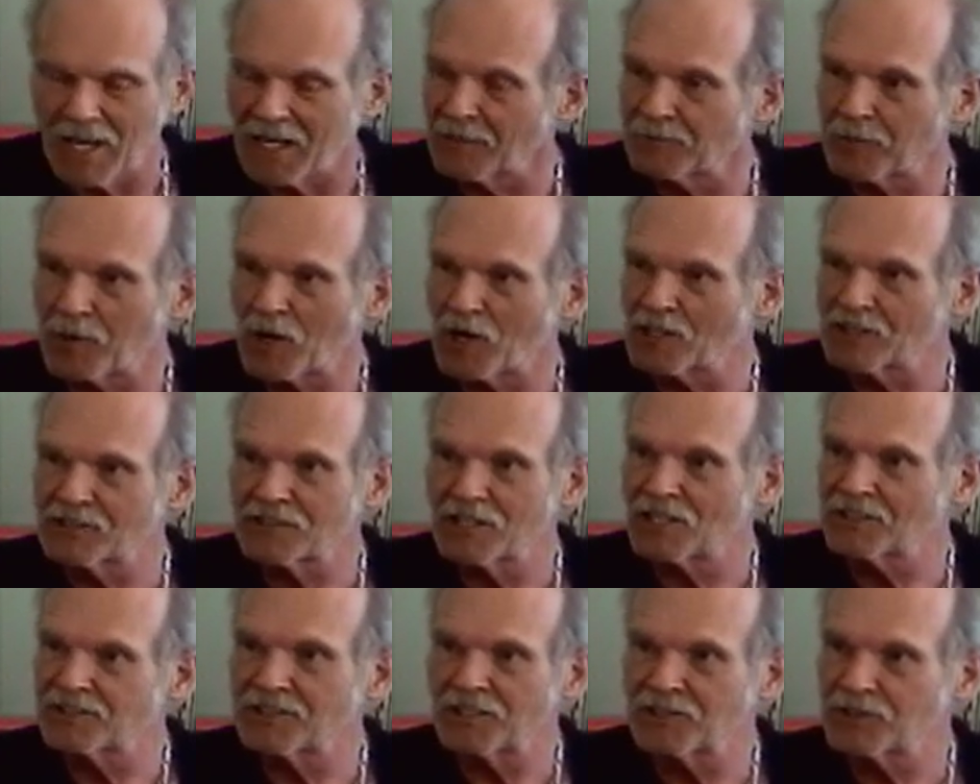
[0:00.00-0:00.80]
That
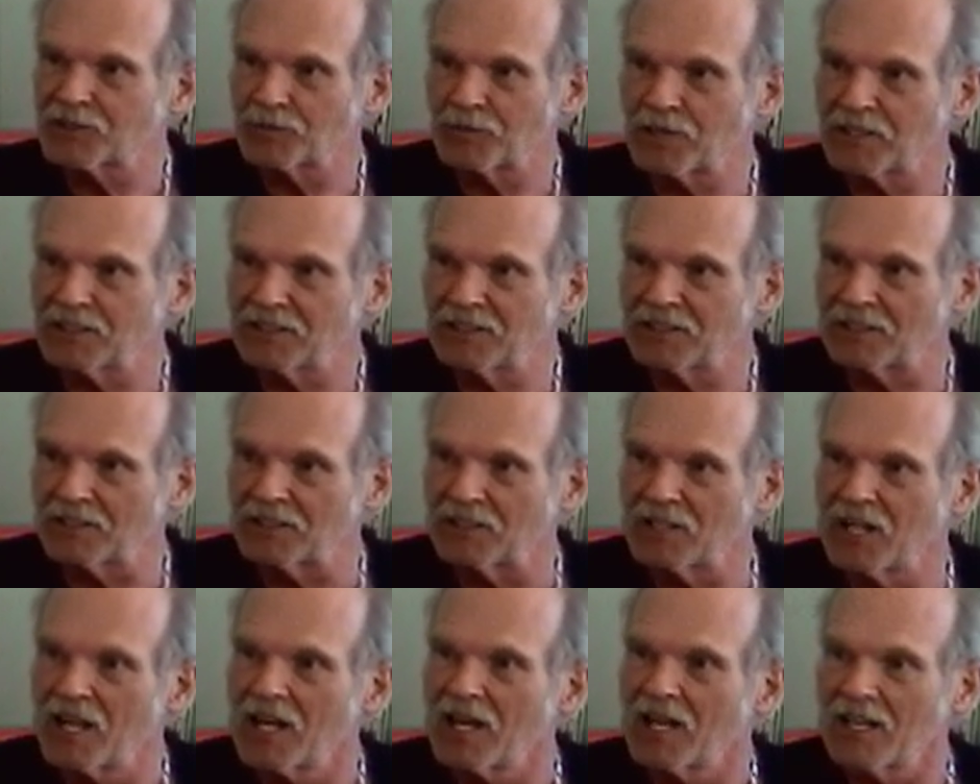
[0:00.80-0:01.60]
part's not such a big
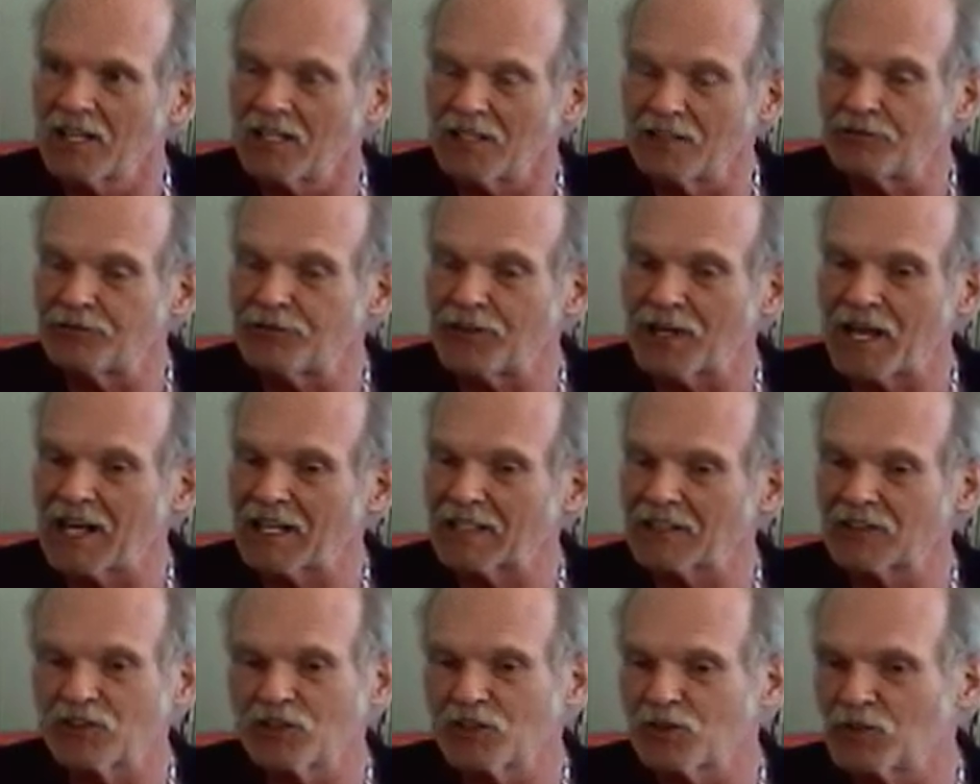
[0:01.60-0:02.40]
deal. In
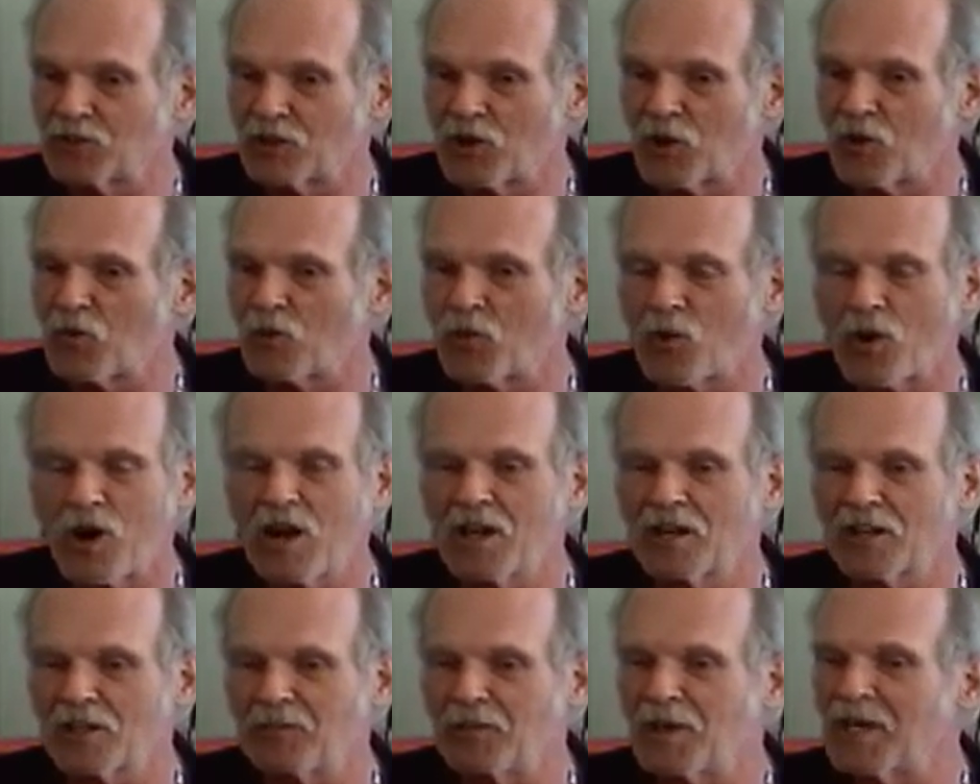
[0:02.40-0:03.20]
fact, you don't
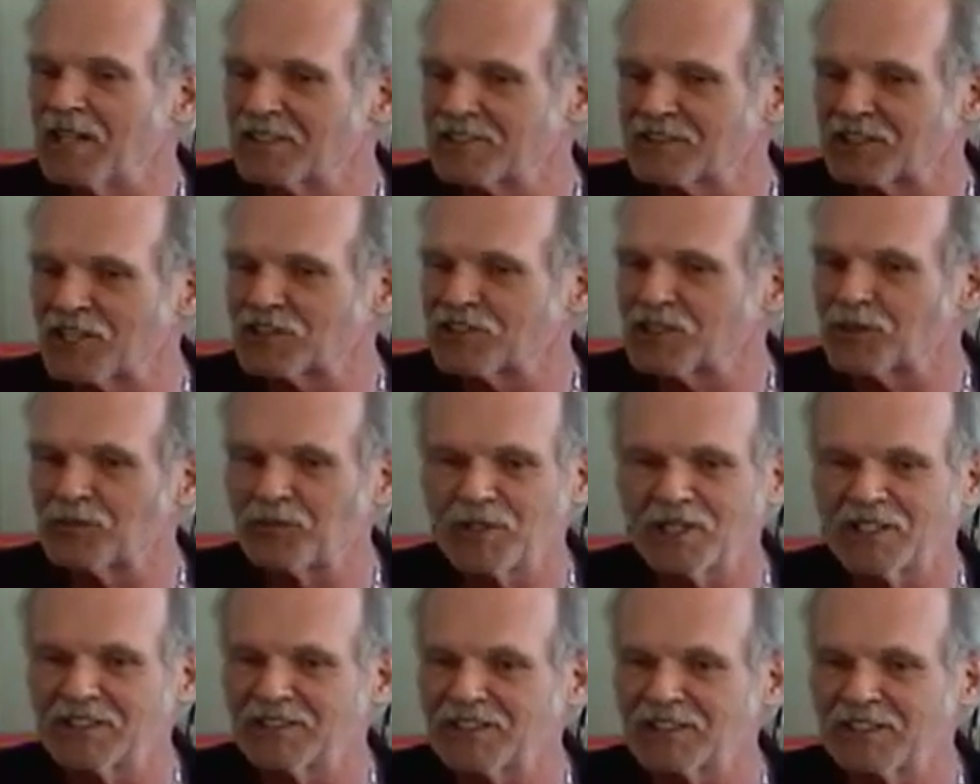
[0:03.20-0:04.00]
want to make
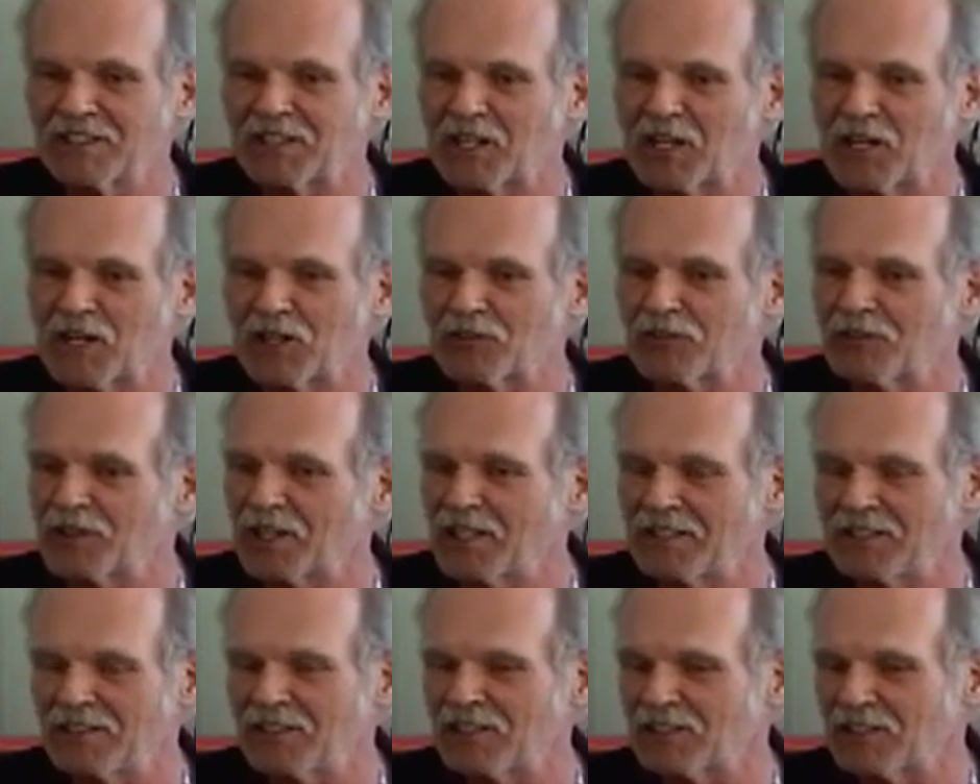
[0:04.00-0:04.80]
such a big deal out
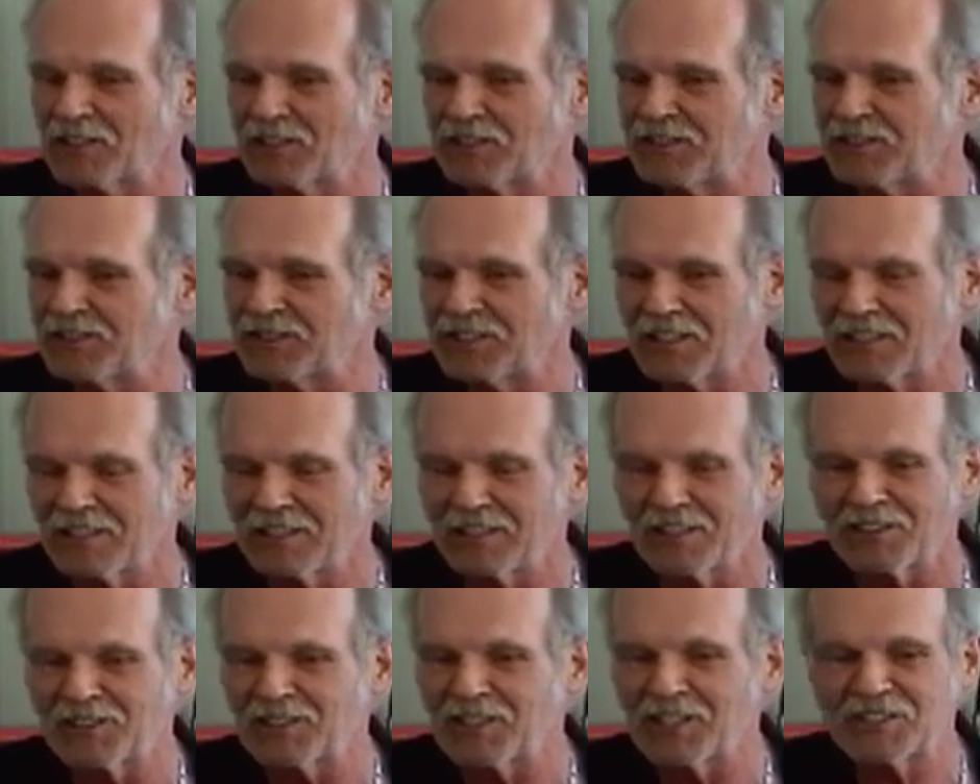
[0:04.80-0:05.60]
of any little
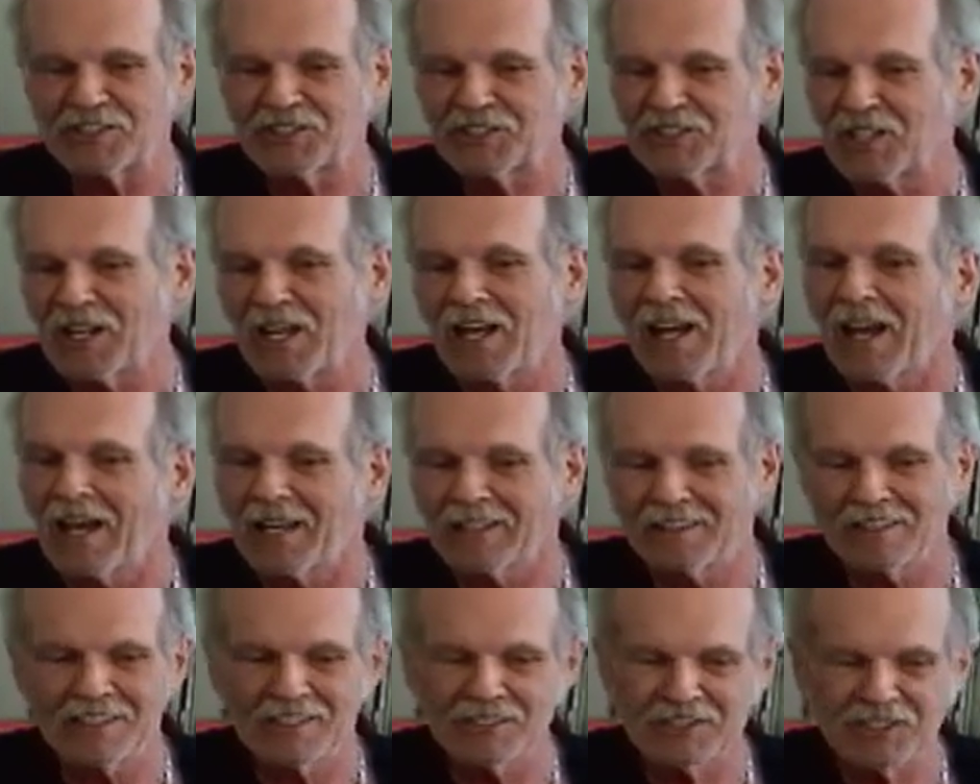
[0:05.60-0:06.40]
detail
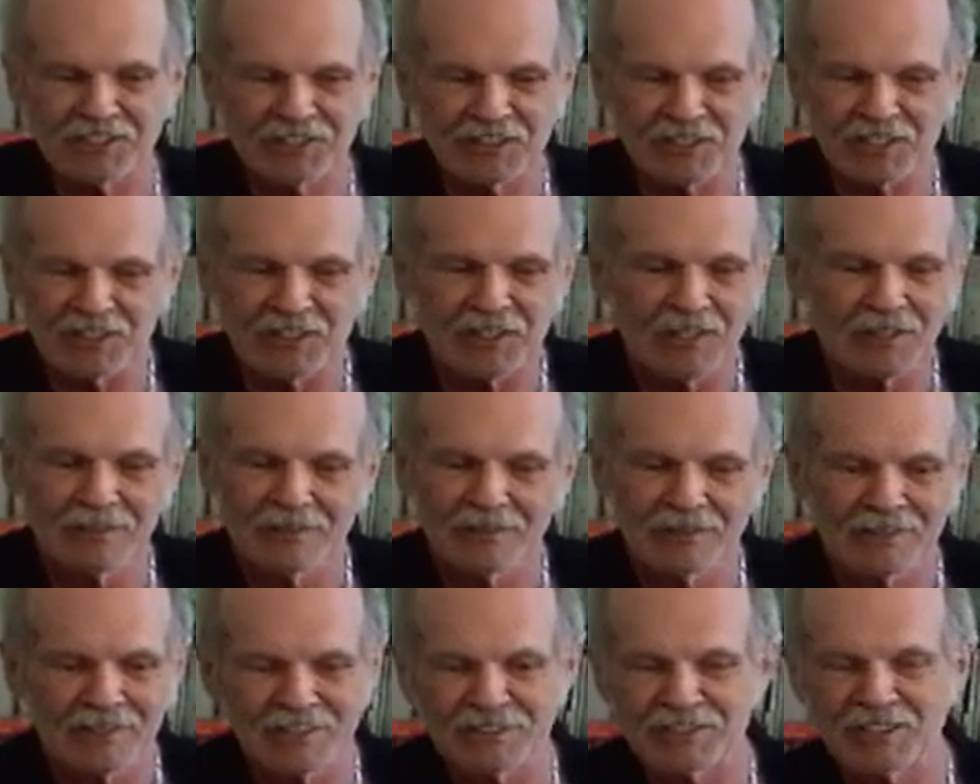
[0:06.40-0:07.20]
unless it's an
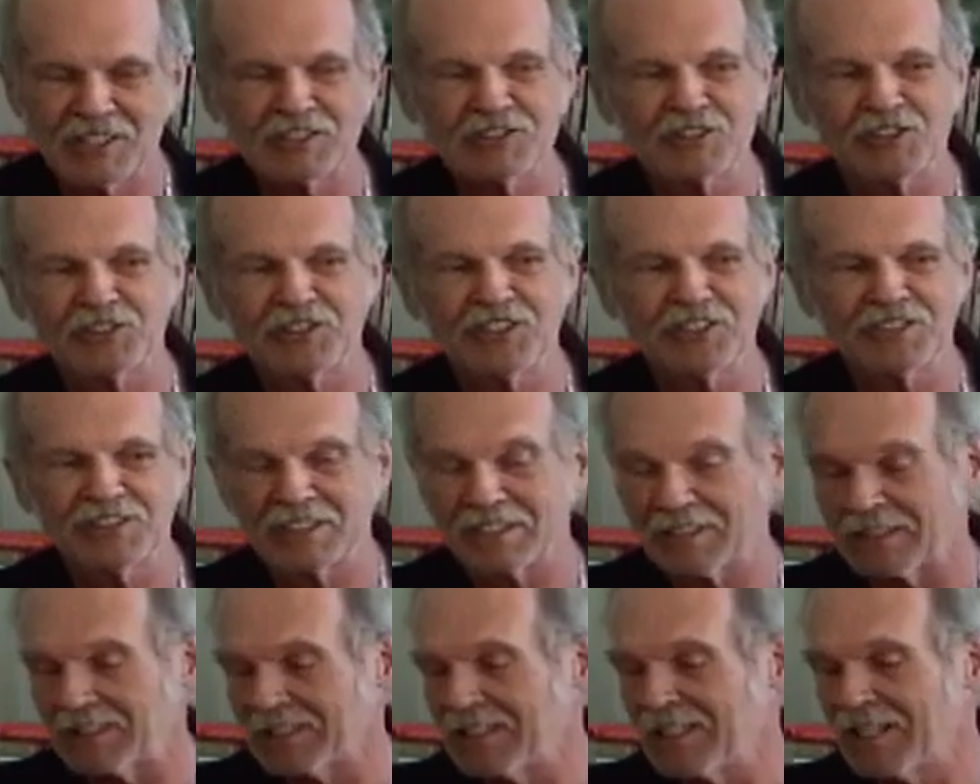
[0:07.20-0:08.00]
essential
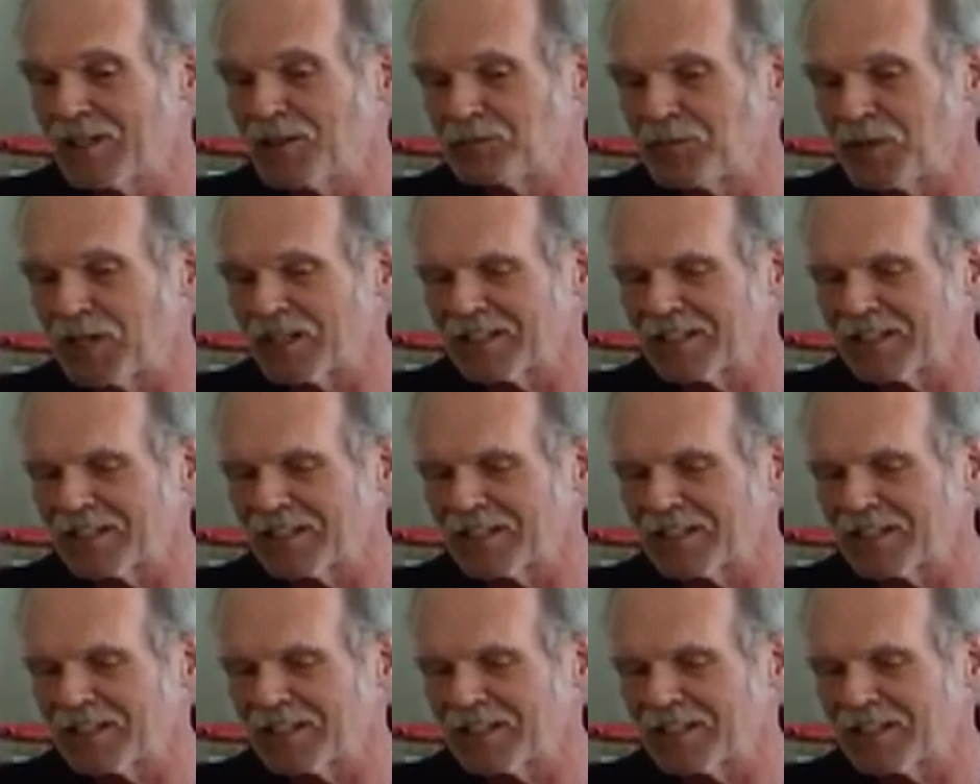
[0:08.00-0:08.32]
detail.